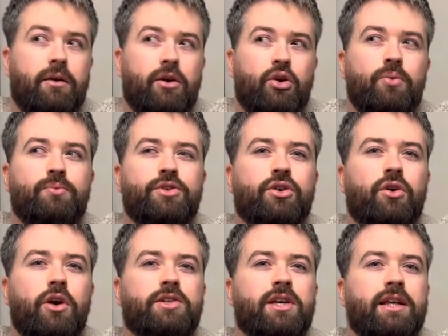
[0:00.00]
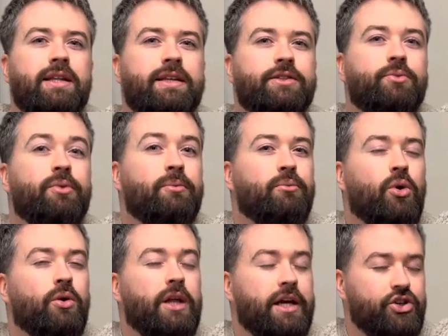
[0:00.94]
comes across a little bit
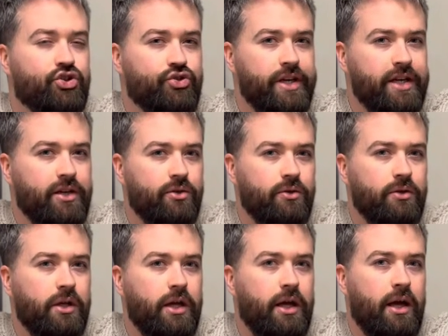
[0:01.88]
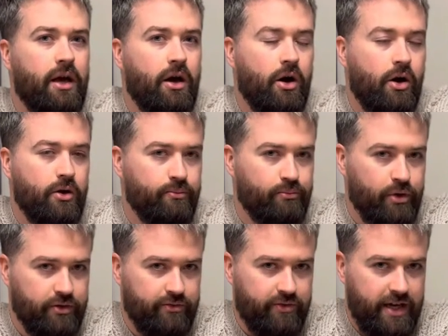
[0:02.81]
more like treacle on
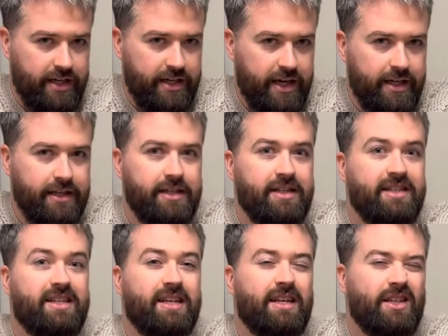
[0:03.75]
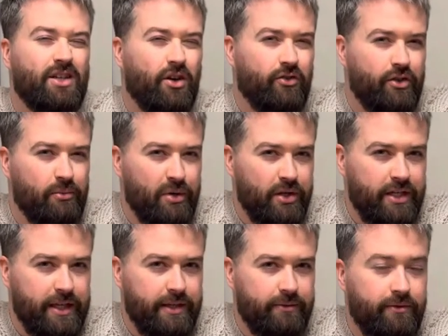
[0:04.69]
bonfire night and sticky toffee
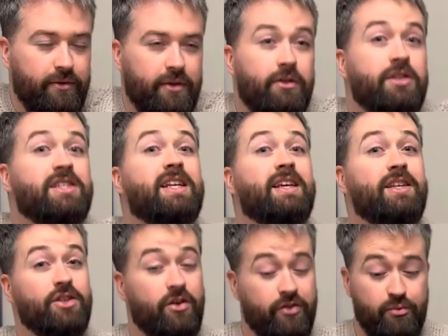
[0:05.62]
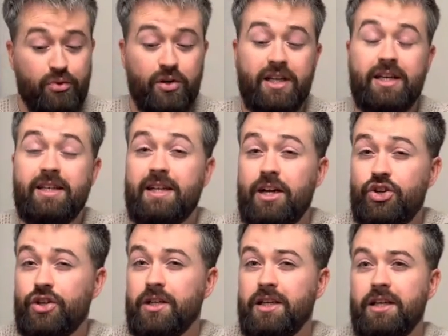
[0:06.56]
pudding. Sticky toffee pudding is
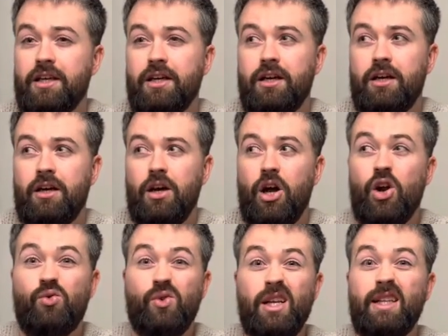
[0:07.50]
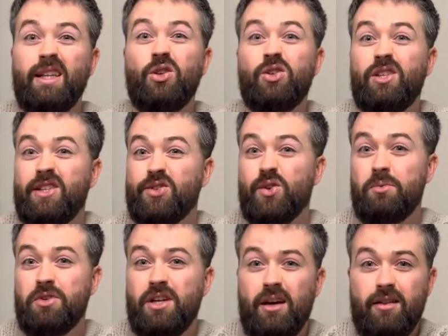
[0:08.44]
actually a really good
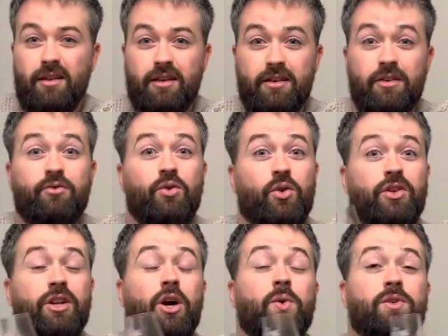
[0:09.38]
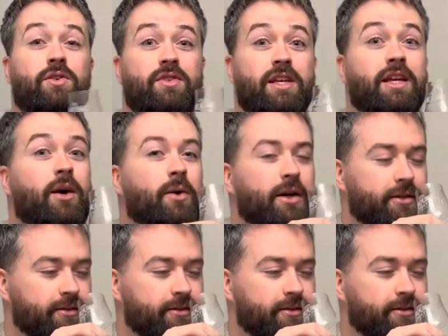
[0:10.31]
description, I think, for the nose of the Anoa,